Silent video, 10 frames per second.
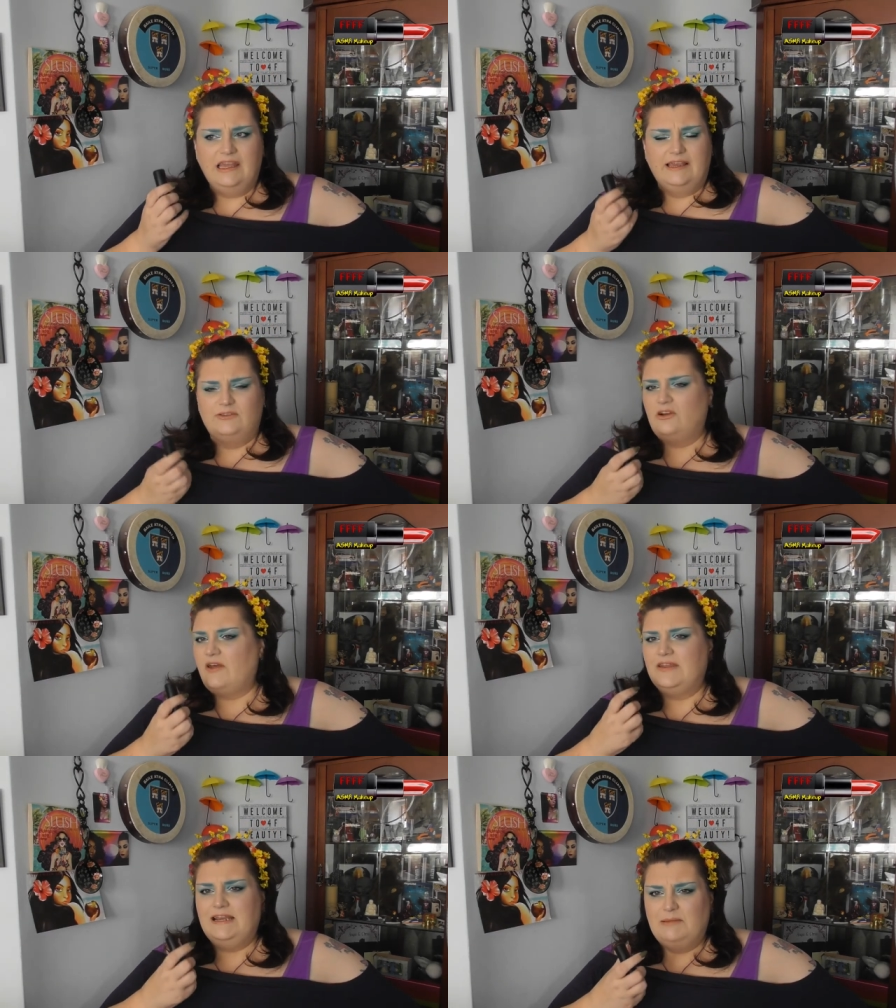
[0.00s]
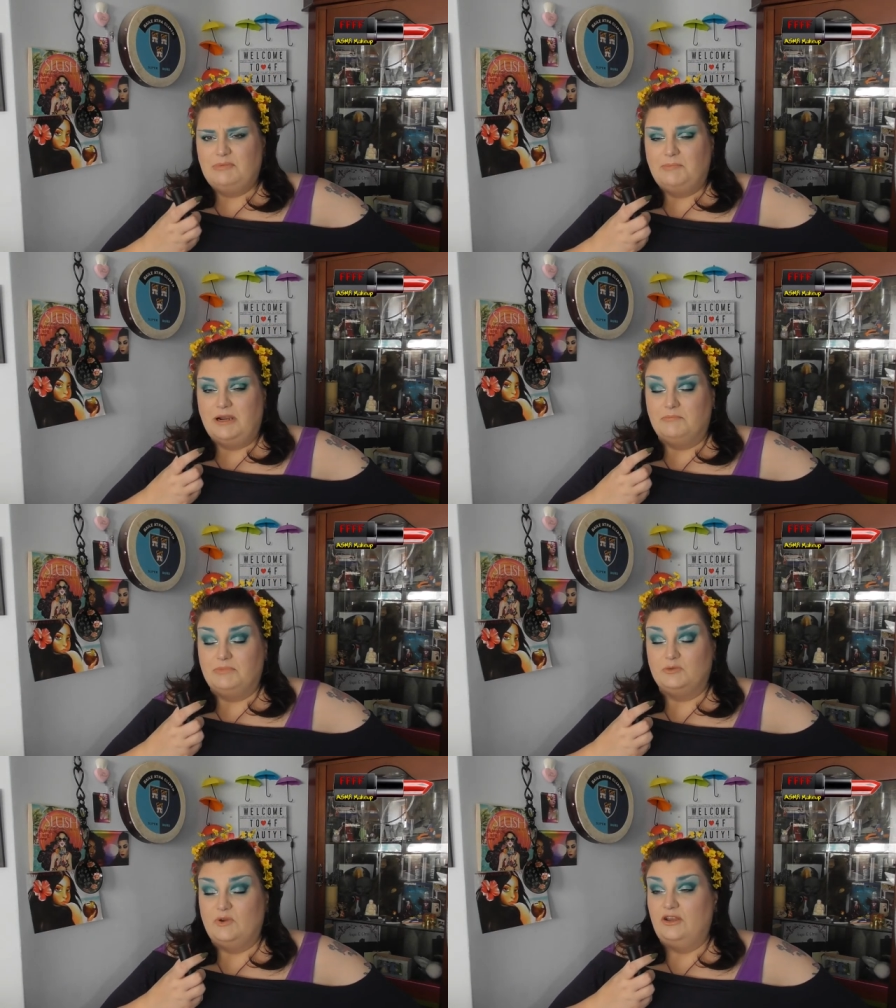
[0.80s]
it's not like the lip
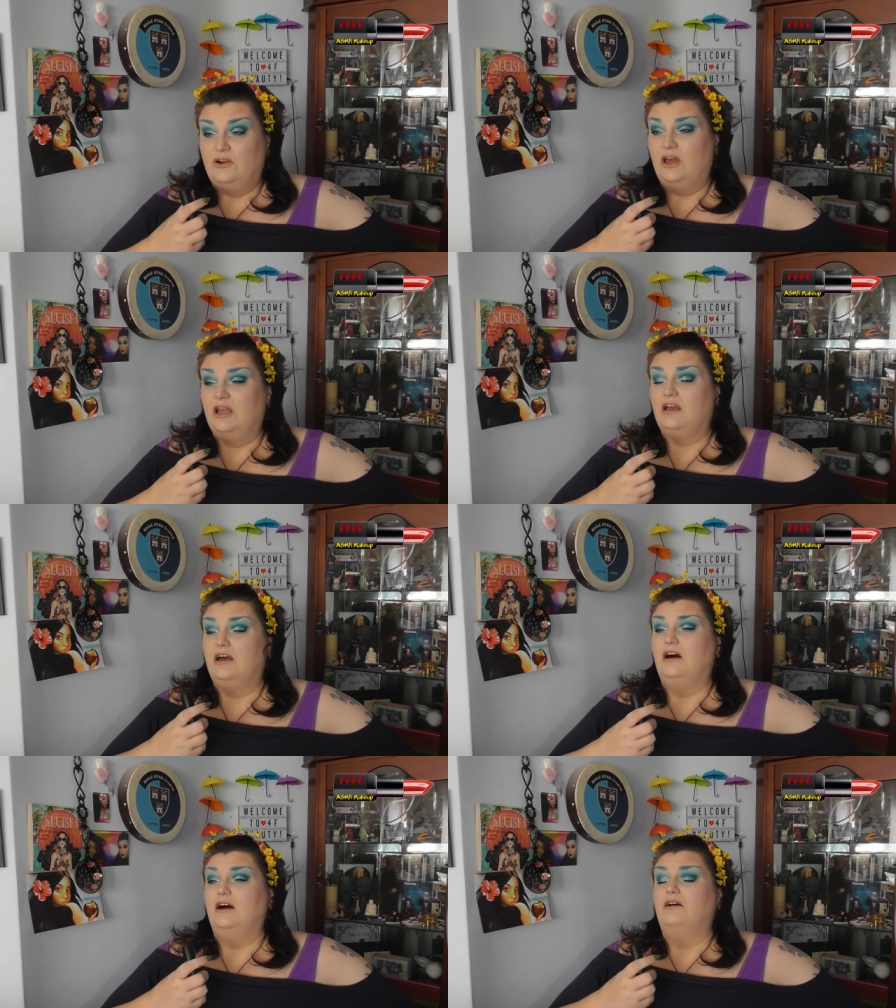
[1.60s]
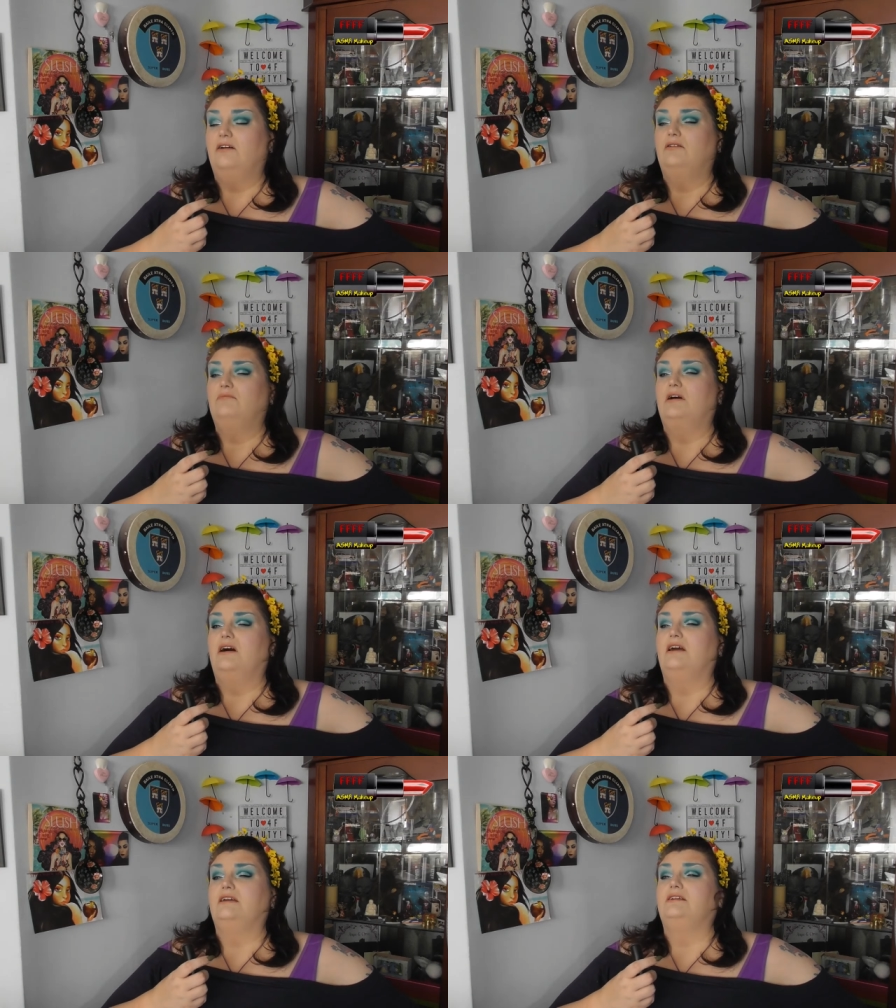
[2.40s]
plumpers where you're like, oh
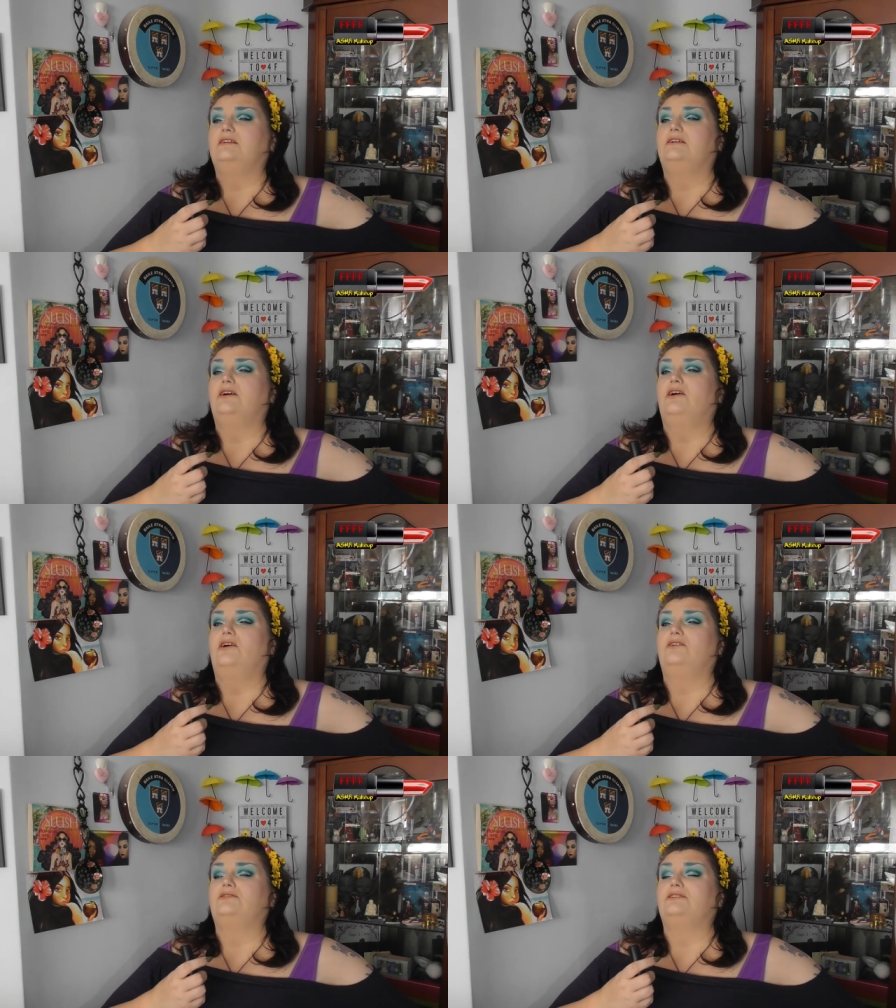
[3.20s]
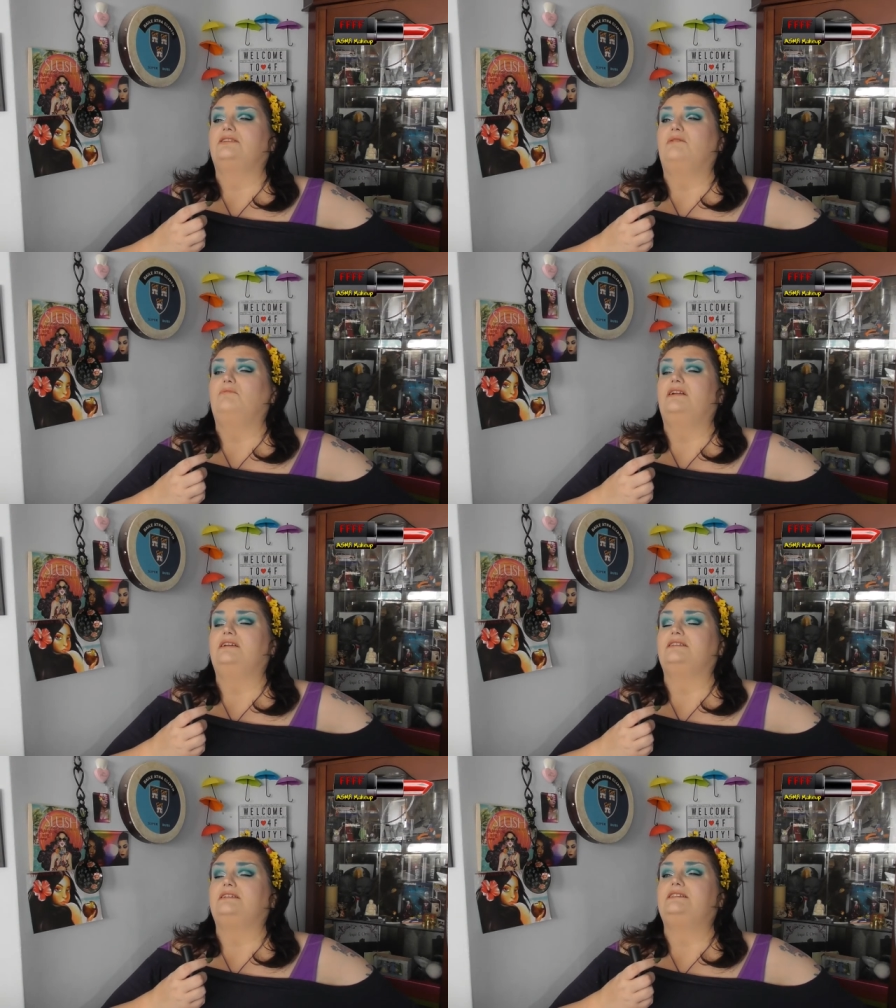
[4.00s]
my god, someone
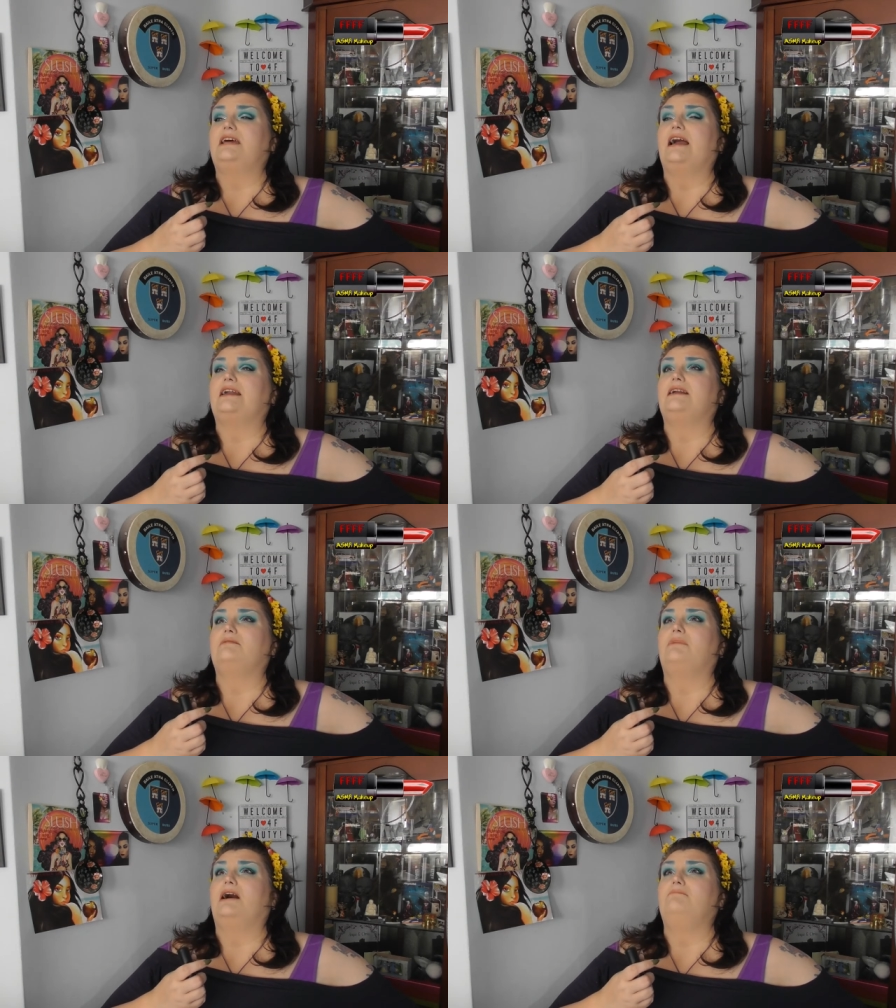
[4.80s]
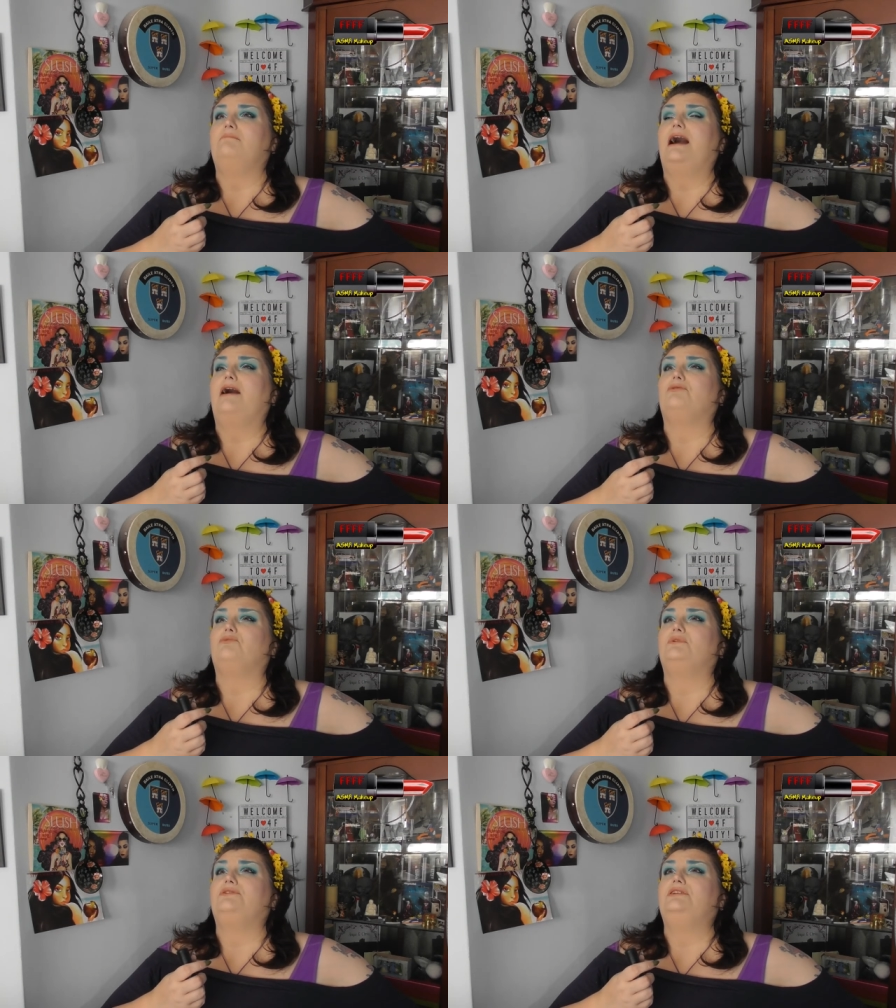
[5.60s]
is attacking my
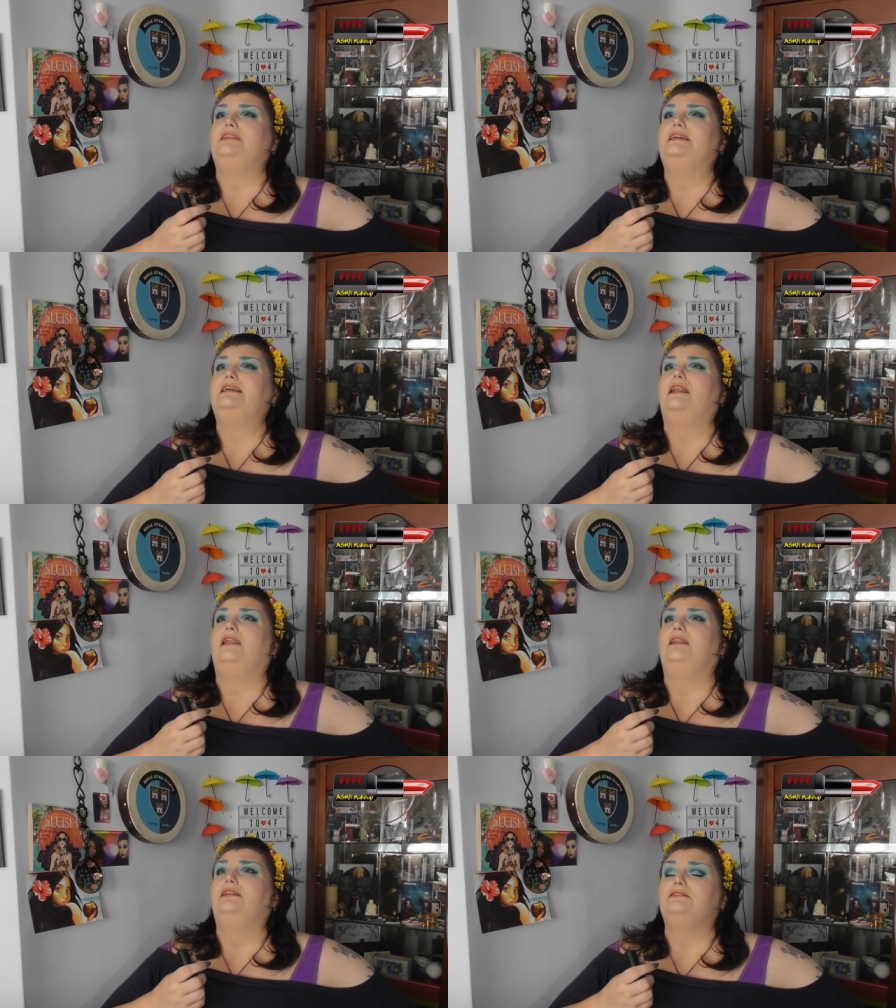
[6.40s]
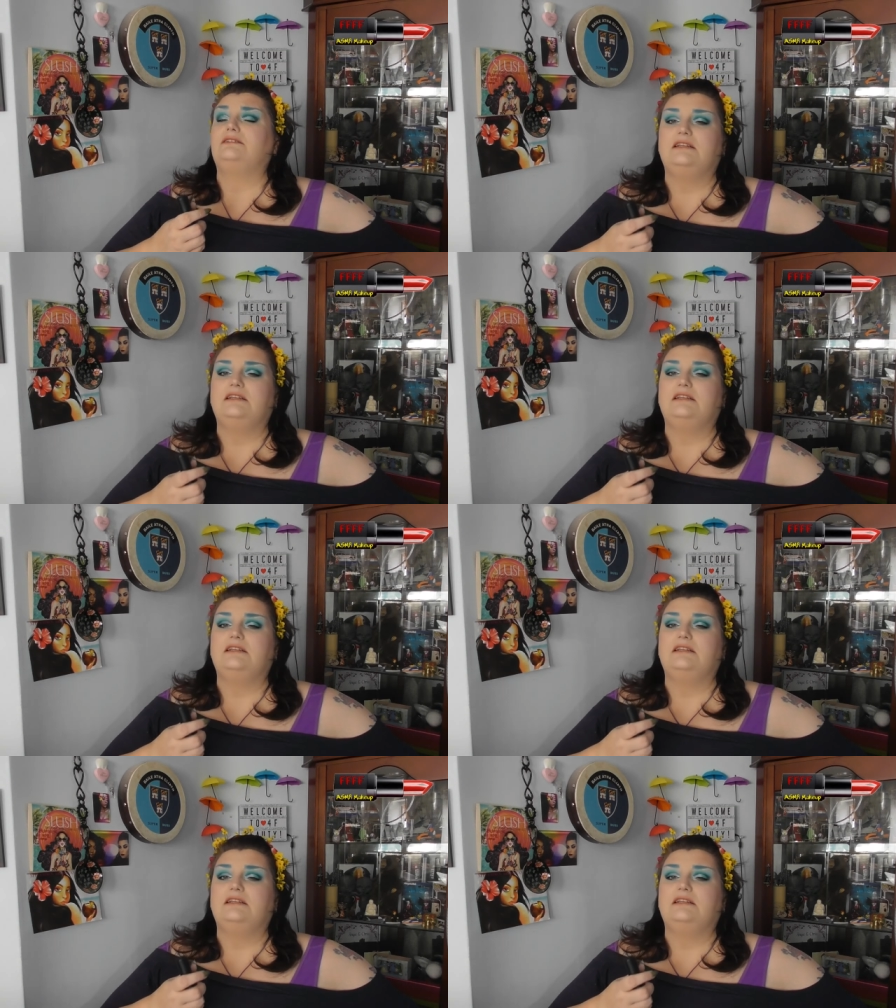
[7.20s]
mouth with needles.